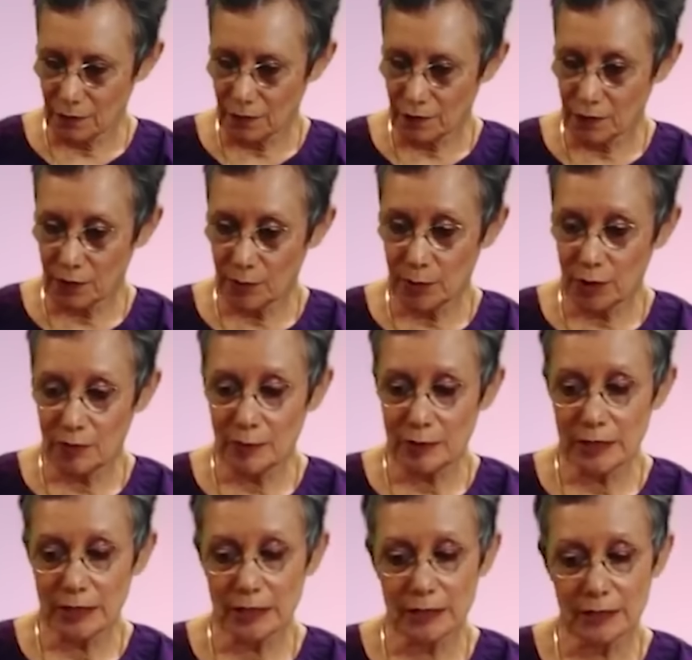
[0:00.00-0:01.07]
For the
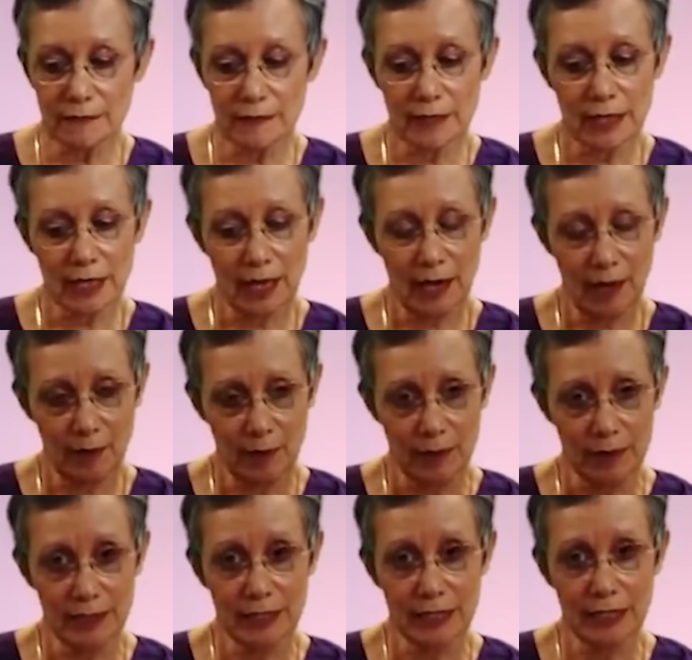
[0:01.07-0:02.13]
purposes of the
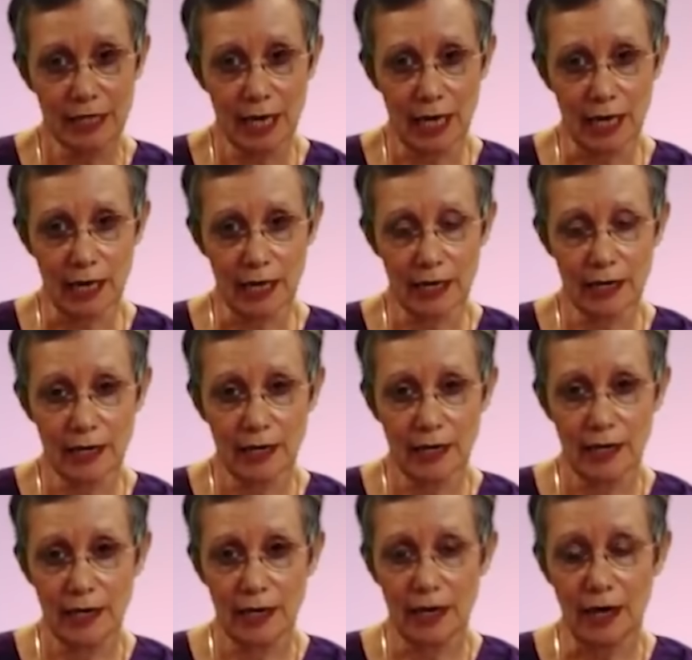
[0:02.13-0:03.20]
camera today,
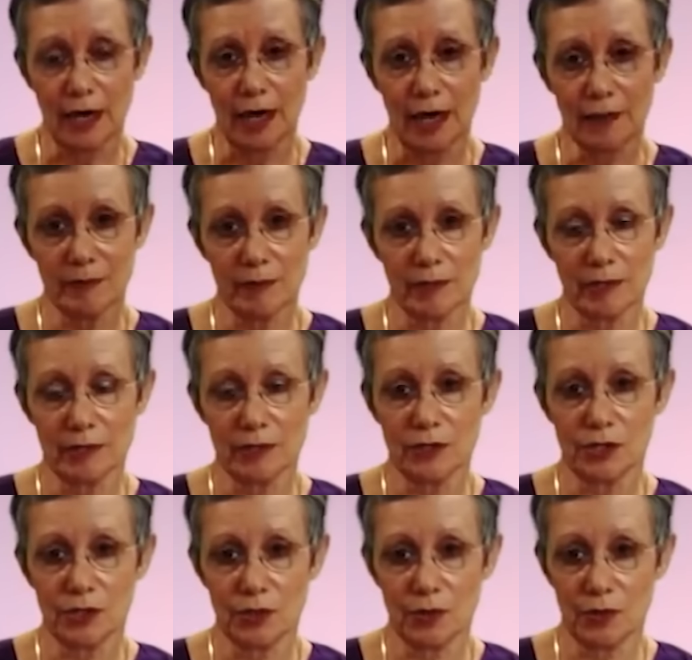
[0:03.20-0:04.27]
I'm going to
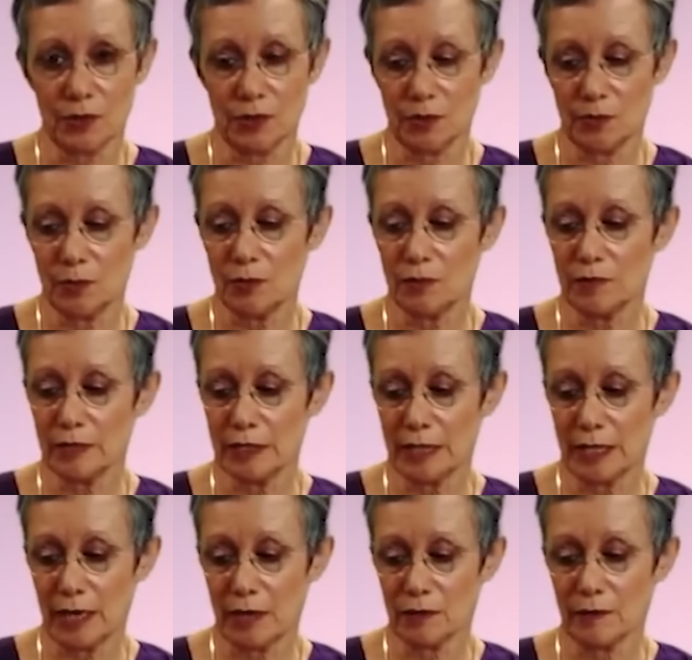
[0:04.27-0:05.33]
show you moving
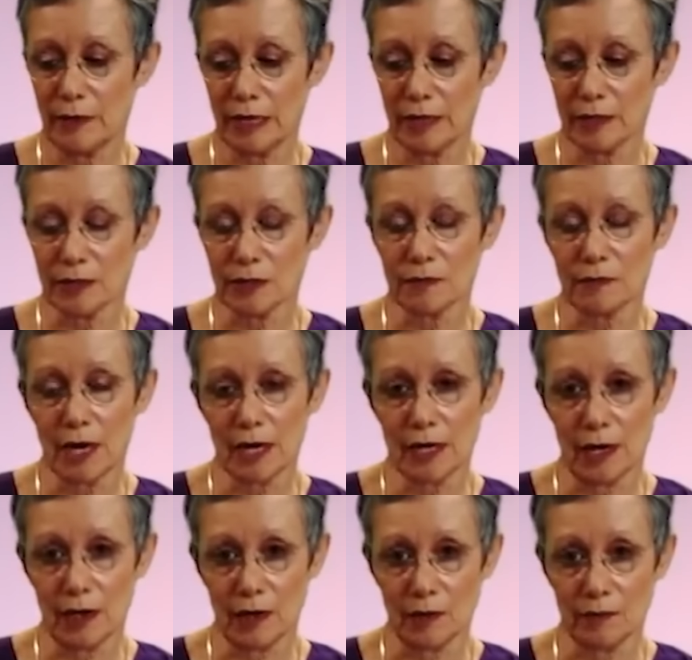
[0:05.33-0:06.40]
down Becca's
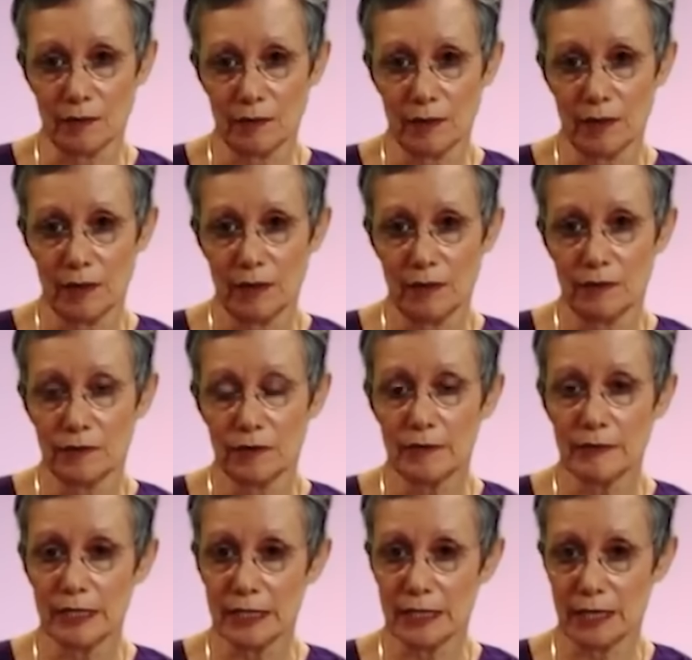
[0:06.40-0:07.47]
right arm
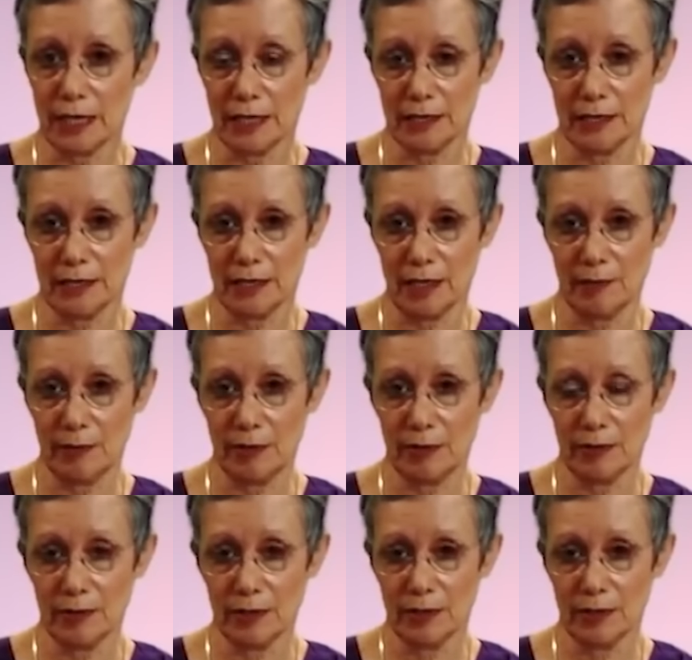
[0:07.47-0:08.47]
from this side of the table.